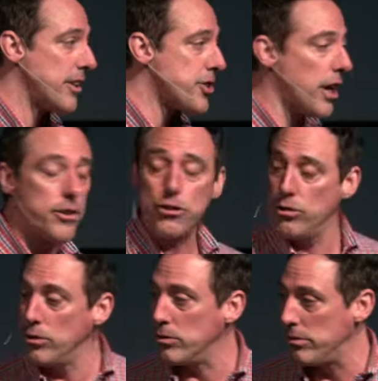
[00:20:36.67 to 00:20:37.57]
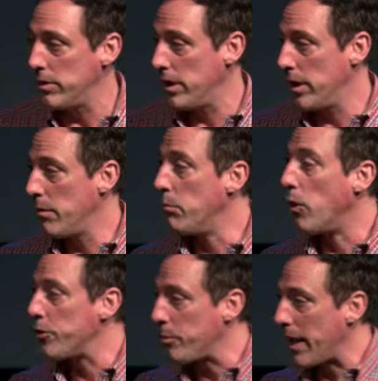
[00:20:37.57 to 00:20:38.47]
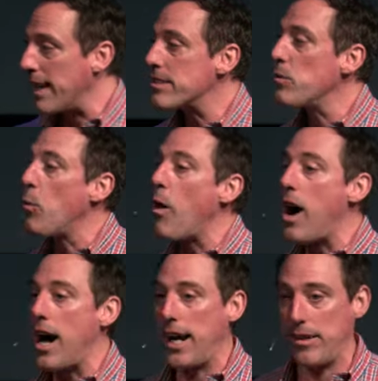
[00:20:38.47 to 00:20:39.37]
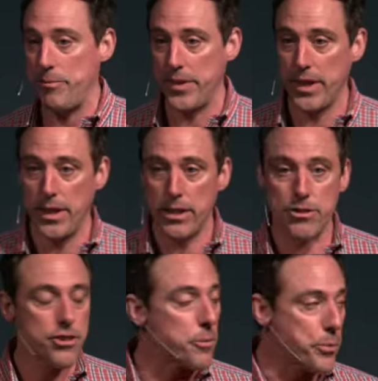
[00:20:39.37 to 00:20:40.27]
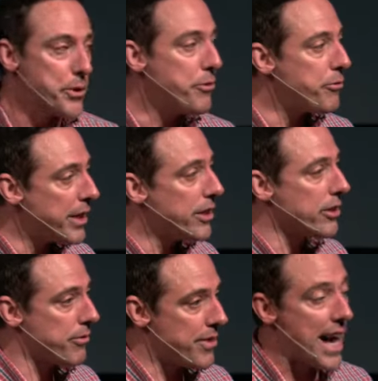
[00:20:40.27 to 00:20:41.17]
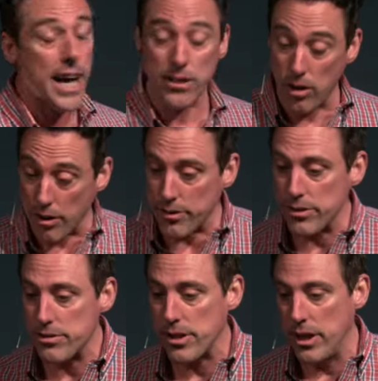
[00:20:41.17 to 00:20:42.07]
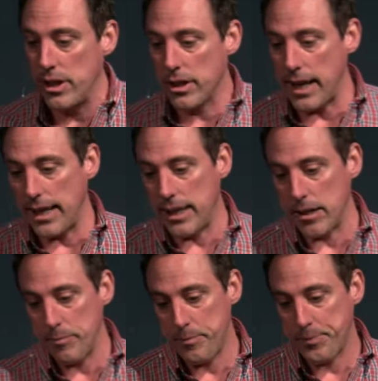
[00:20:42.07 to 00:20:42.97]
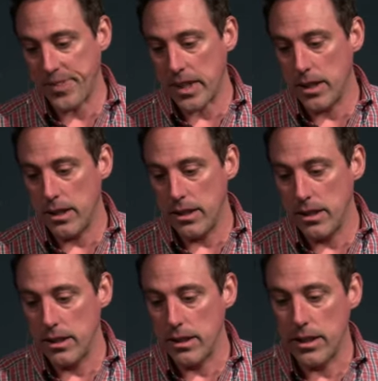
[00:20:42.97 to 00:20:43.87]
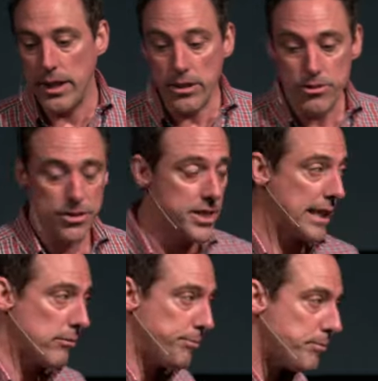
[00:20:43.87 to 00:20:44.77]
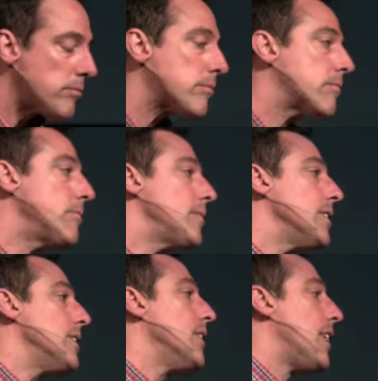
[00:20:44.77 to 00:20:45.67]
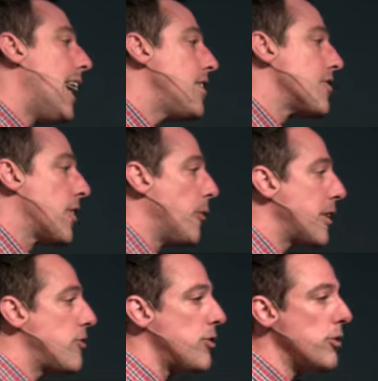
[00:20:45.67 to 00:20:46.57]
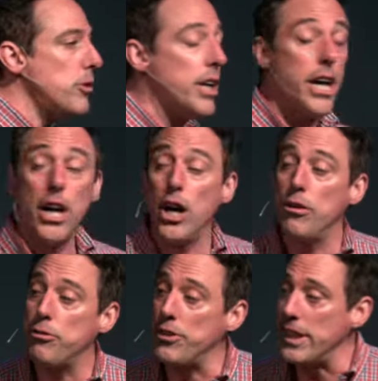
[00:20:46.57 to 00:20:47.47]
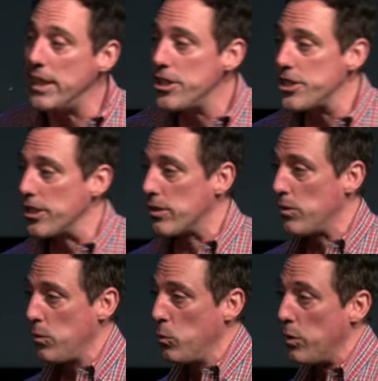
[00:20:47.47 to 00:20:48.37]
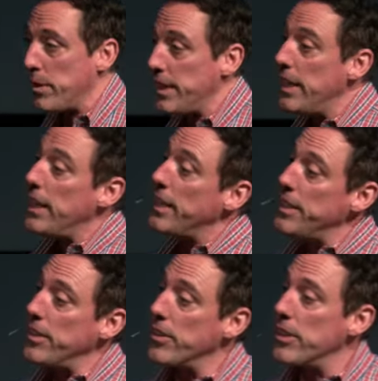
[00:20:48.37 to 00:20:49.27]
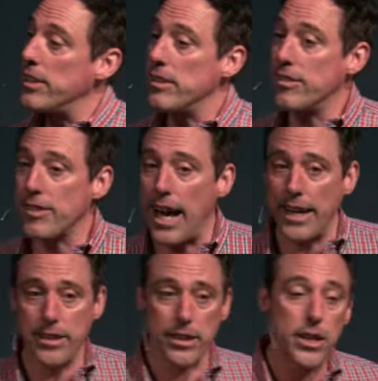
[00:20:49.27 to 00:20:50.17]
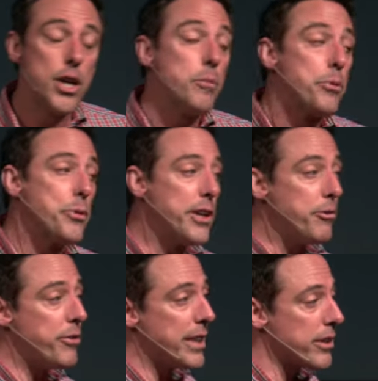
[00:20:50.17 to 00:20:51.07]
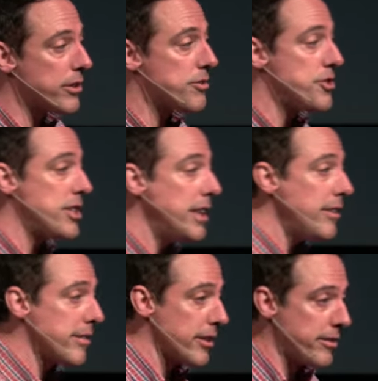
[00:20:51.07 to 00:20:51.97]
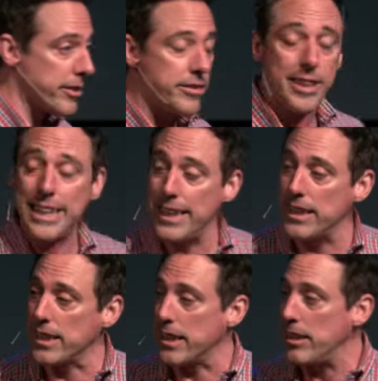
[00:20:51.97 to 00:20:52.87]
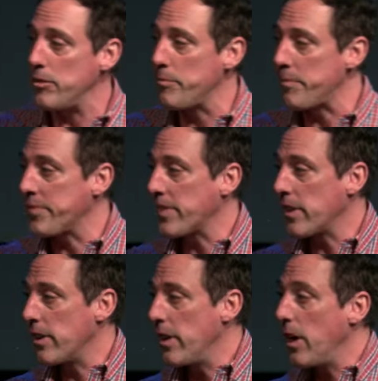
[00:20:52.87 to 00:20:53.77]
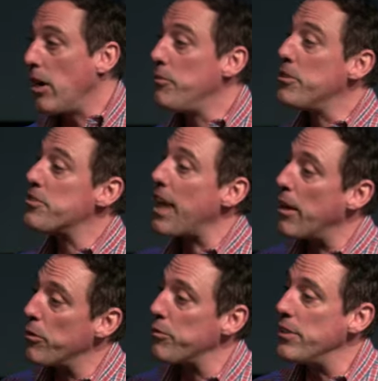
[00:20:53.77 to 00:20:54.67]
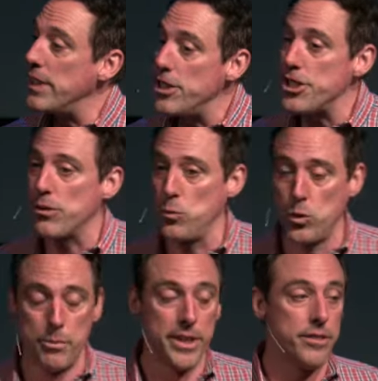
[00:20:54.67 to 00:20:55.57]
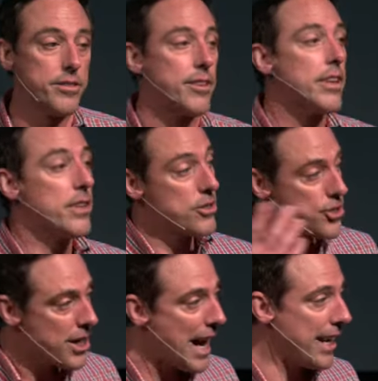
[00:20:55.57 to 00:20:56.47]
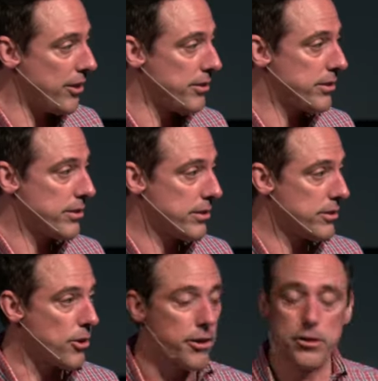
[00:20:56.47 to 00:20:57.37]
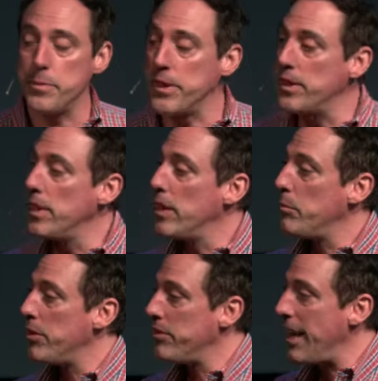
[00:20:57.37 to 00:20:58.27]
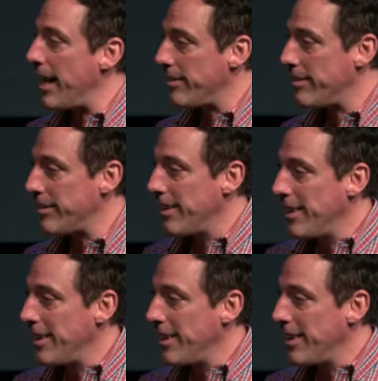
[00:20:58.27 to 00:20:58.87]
John 2, multiplies the wine. It's just a prefigure of that and others like it. Interesting. Elijah going to a Phoenician woman near Sidon prefigures Jesus' healing of the Syrophoenician woman's child. Daughter's been possessed.